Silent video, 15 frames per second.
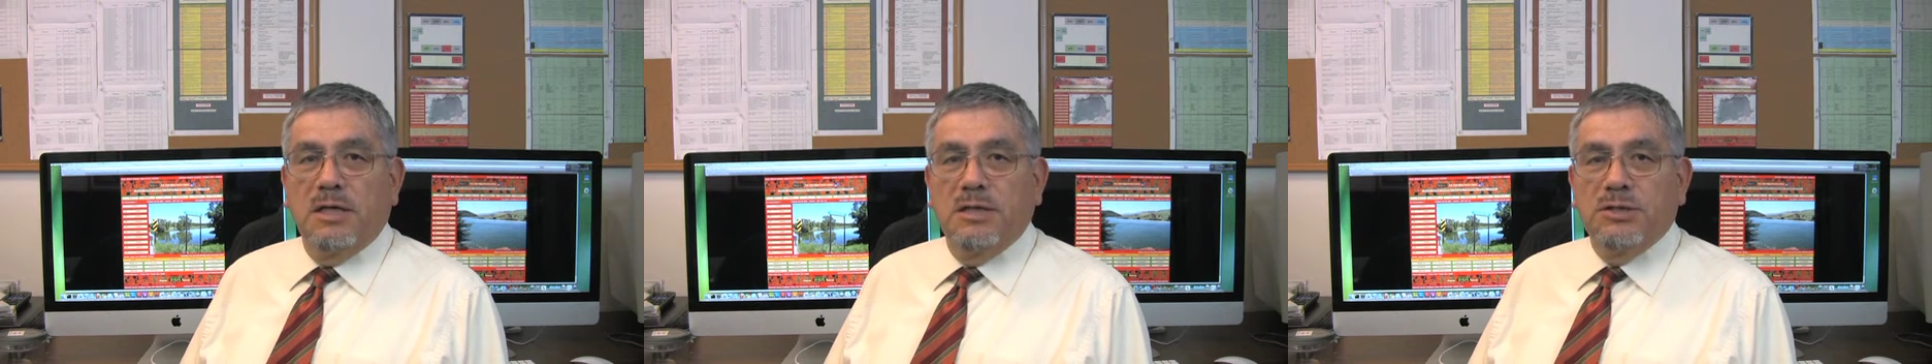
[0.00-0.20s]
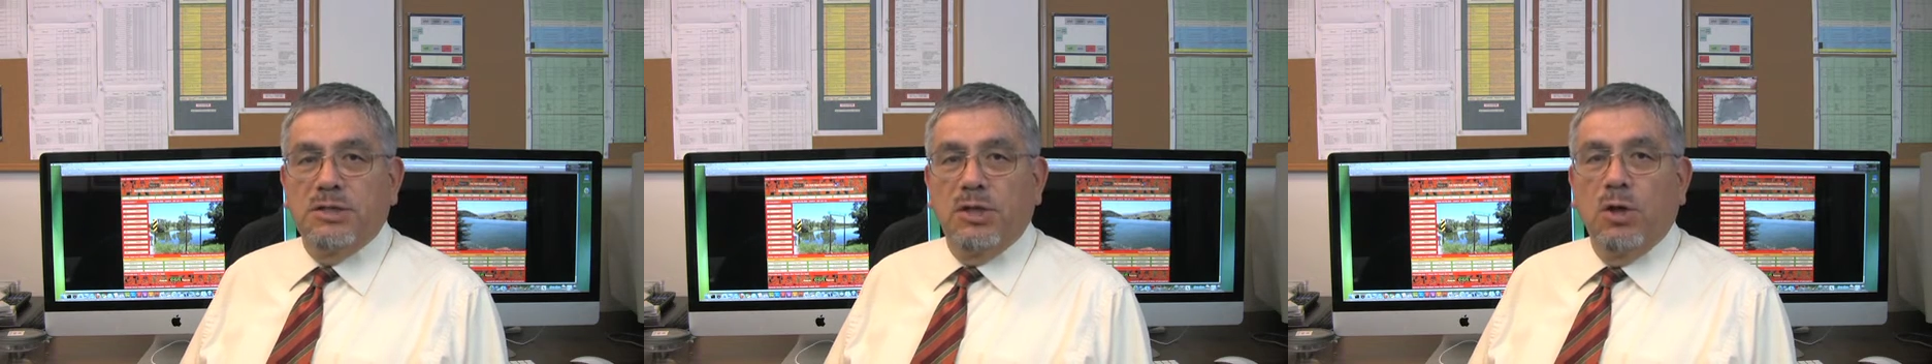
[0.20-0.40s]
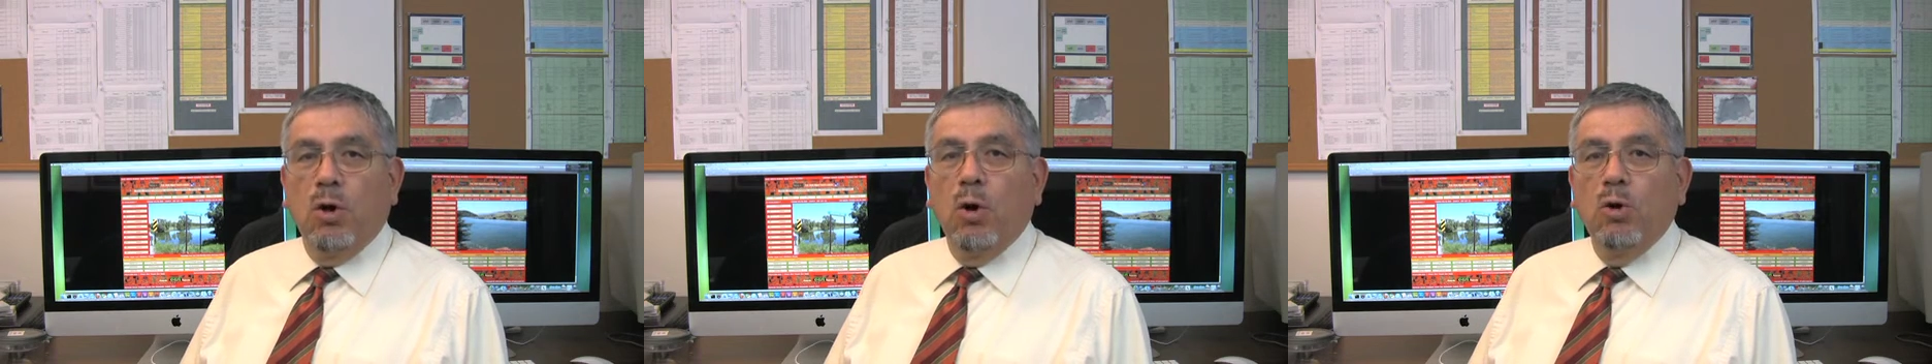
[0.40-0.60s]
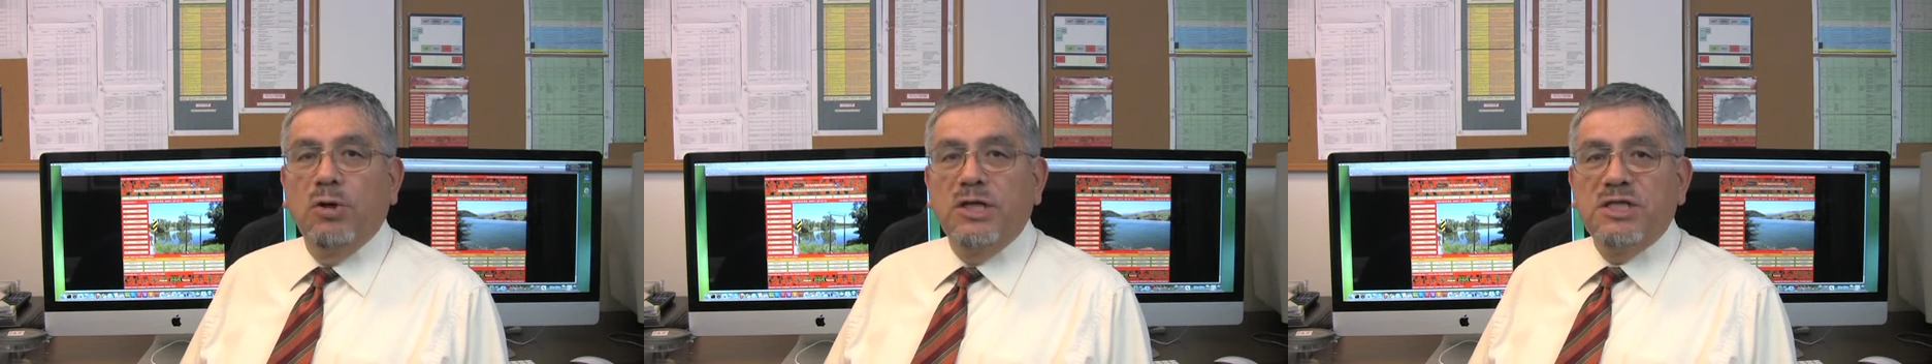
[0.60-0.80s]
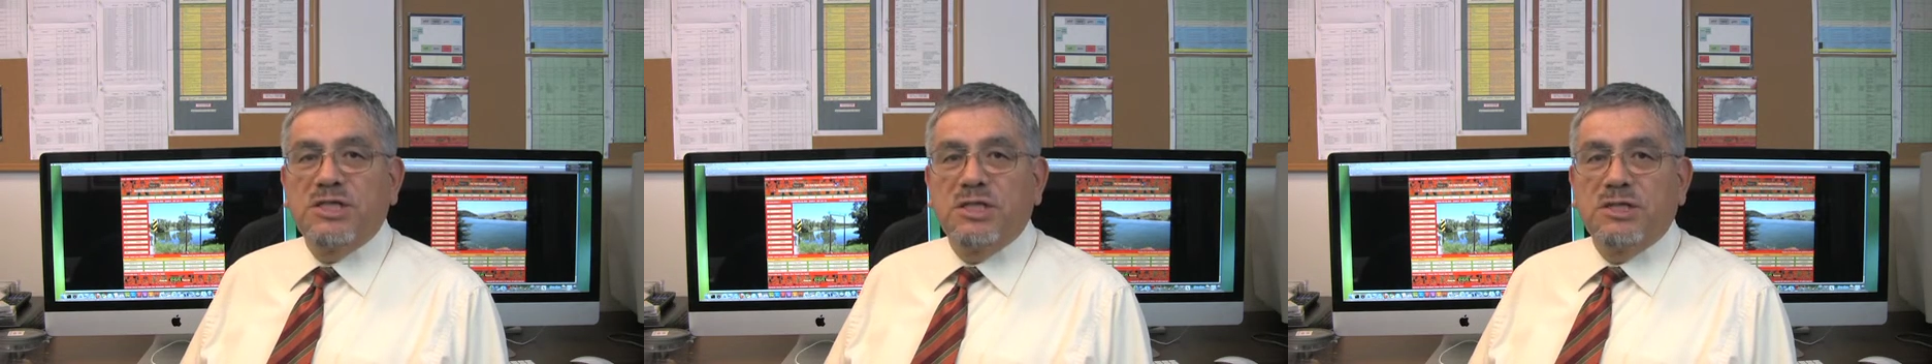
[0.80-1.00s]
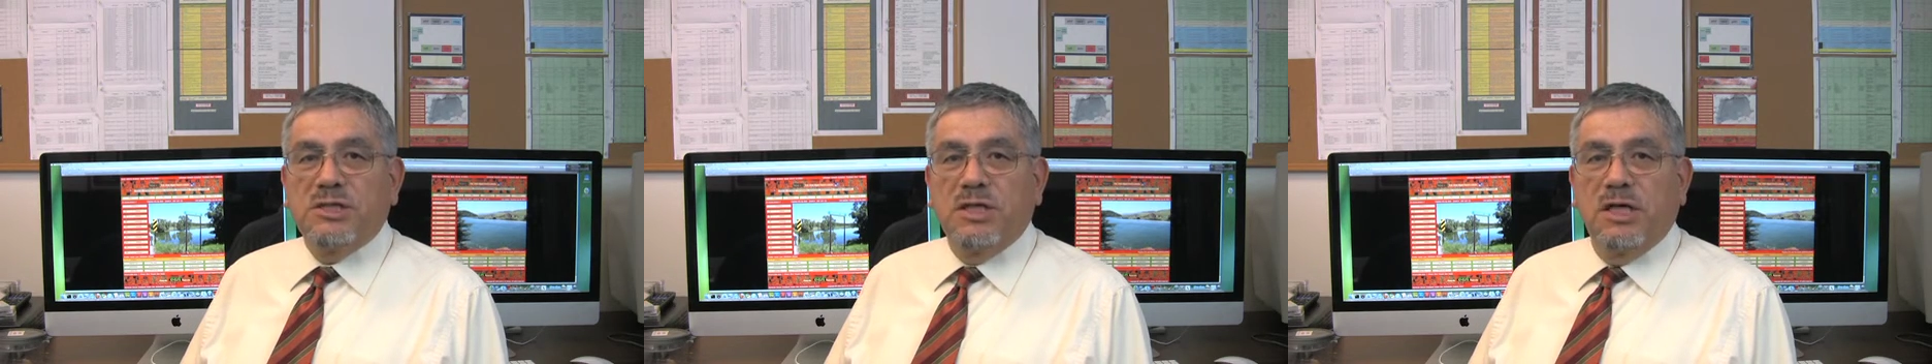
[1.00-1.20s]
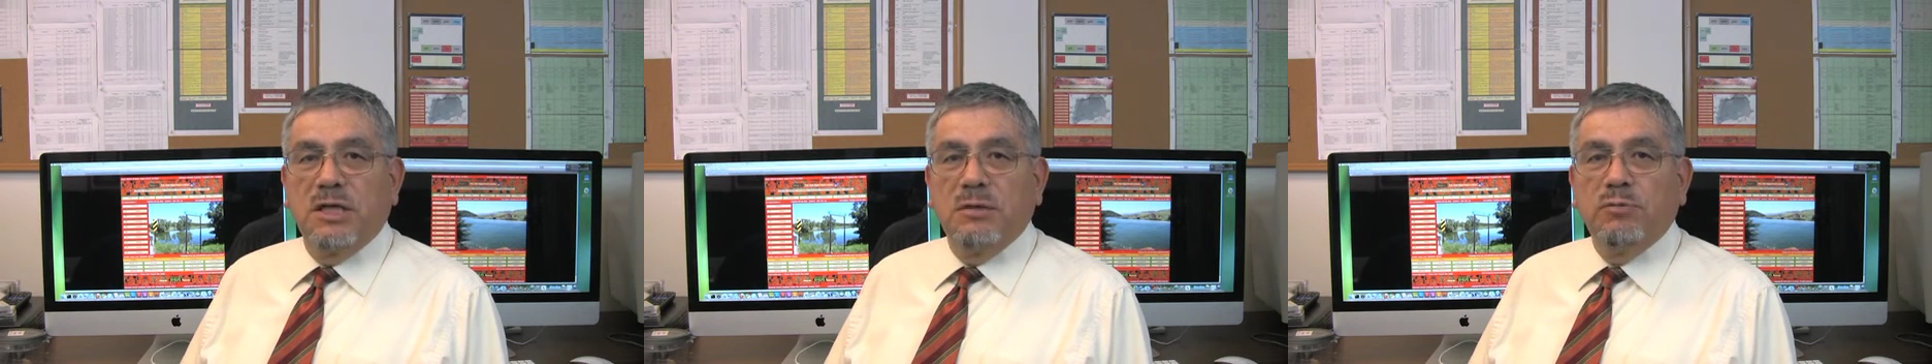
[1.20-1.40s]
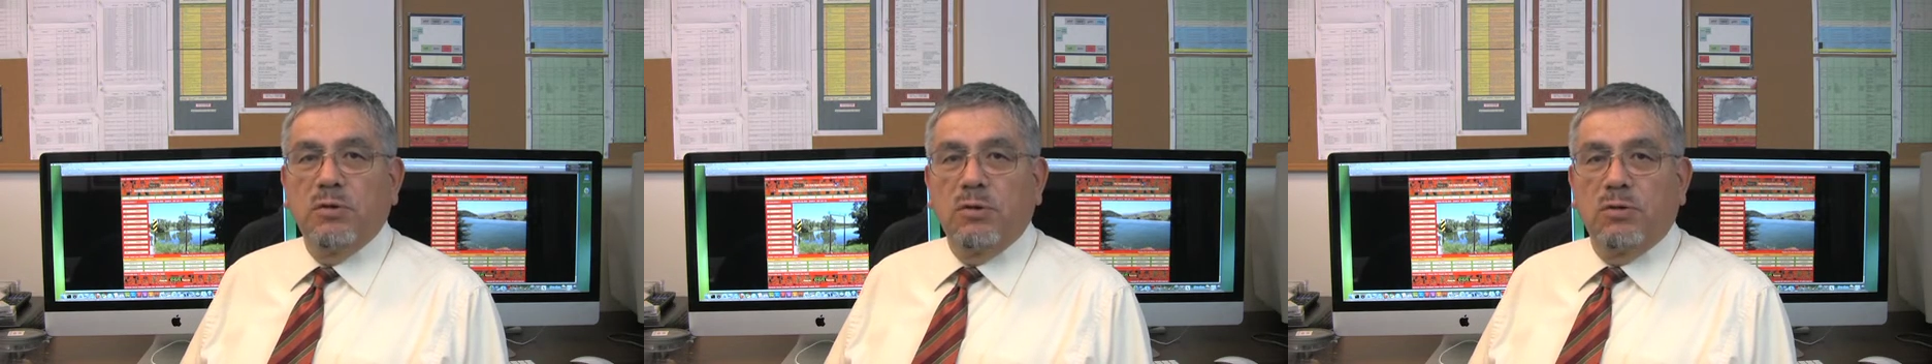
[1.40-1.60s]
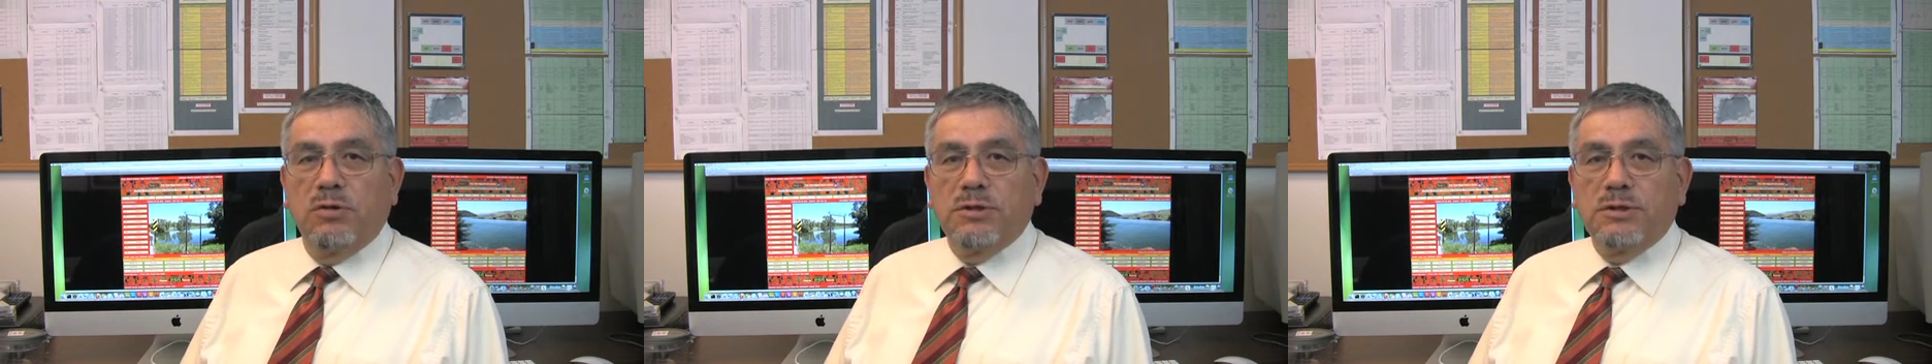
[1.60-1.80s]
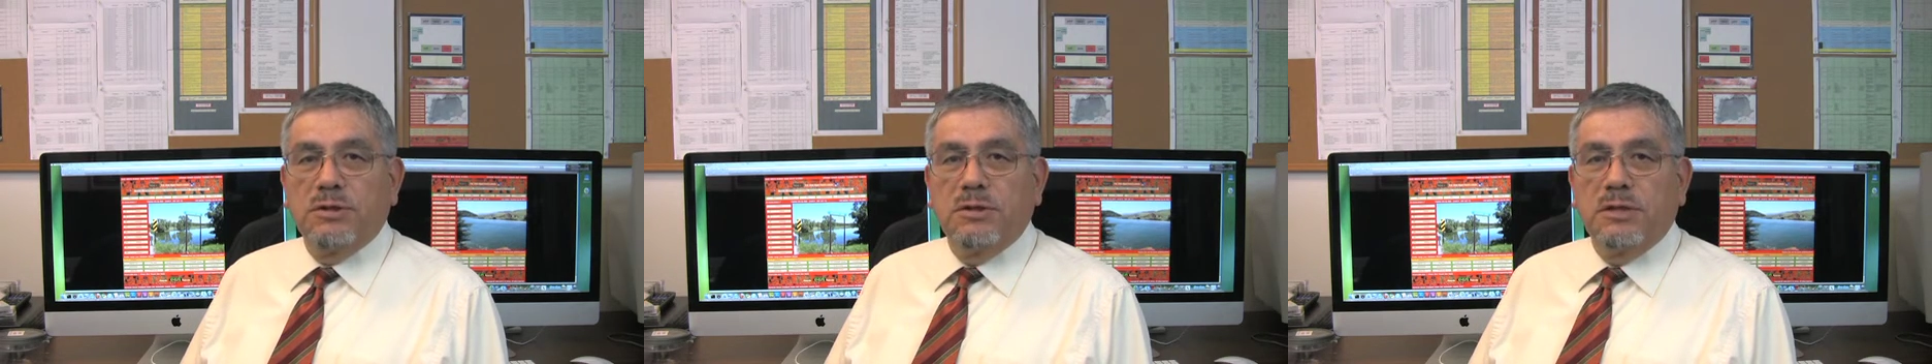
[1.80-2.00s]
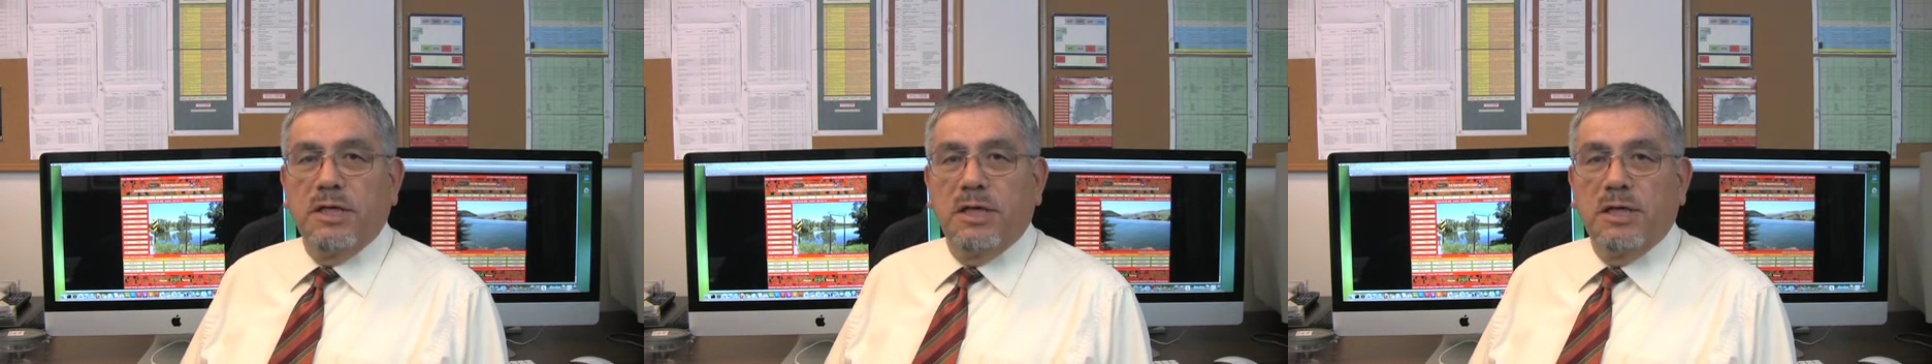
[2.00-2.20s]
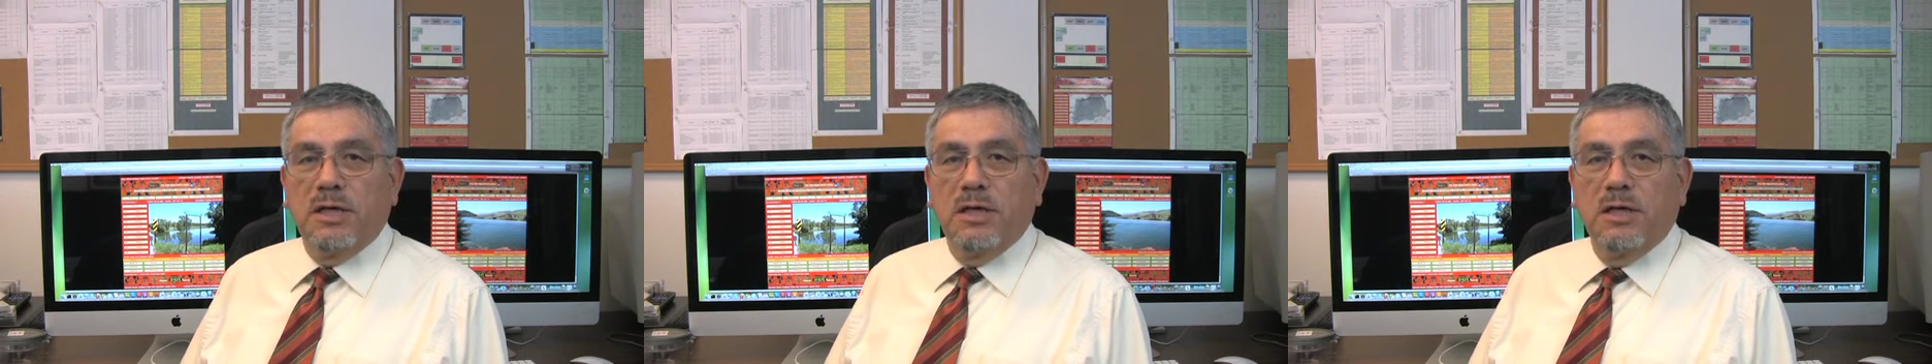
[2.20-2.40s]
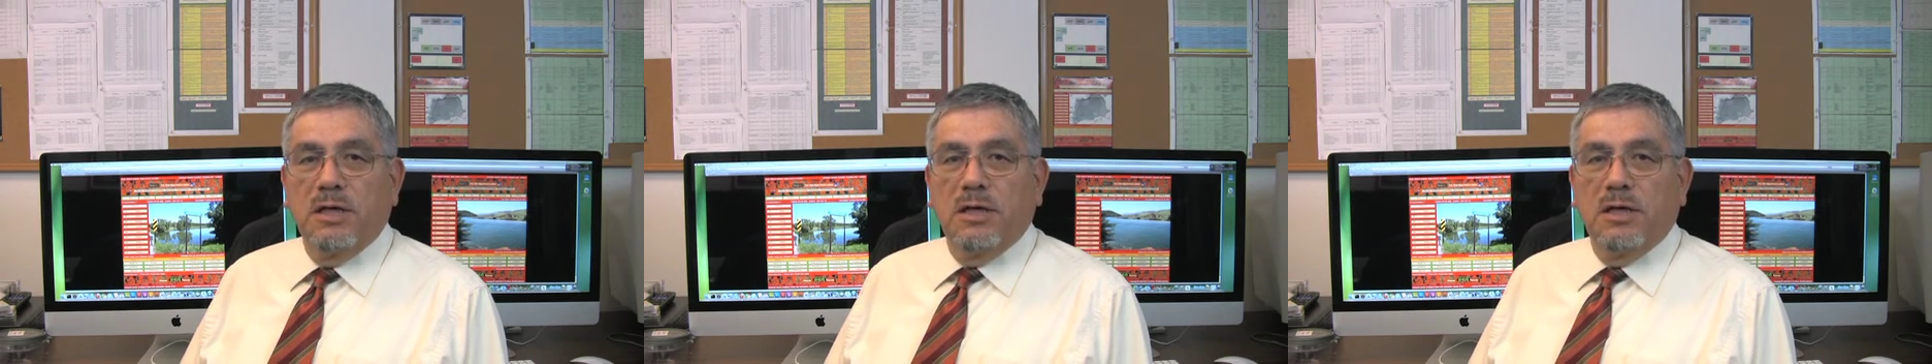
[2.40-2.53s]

is the only sustainable course to take